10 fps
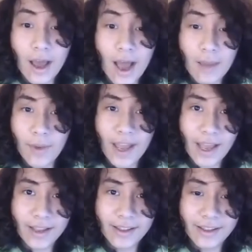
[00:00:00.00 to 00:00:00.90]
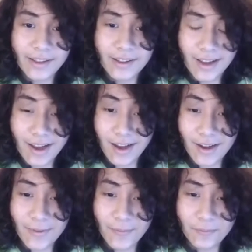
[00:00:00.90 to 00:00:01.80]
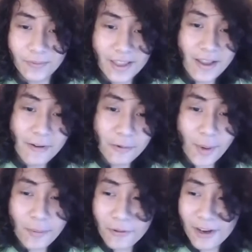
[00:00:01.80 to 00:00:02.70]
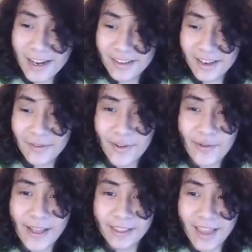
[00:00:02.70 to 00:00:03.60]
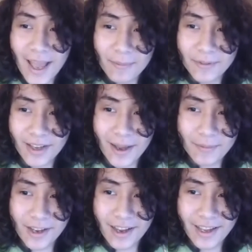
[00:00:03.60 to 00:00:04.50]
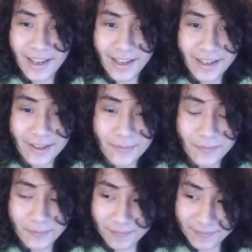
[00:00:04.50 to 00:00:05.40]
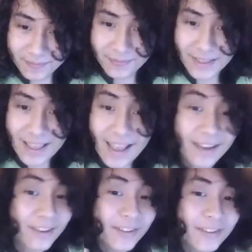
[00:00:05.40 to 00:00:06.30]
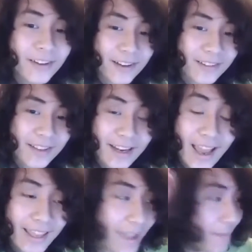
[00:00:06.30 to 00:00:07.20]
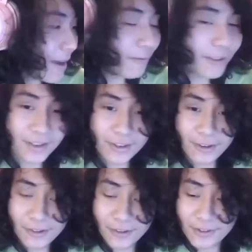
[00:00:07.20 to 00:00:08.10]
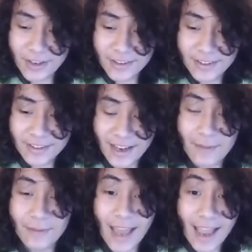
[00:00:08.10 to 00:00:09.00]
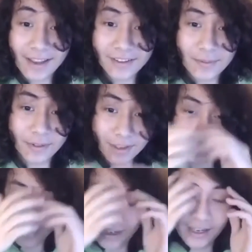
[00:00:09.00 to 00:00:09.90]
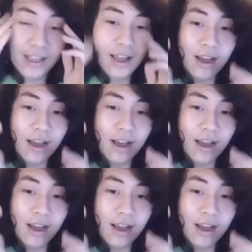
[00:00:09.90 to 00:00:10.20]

I'm back. Remember what I said about my laptop dying? Turns out it did. I came back with the charger just in time, and as I plugged it in,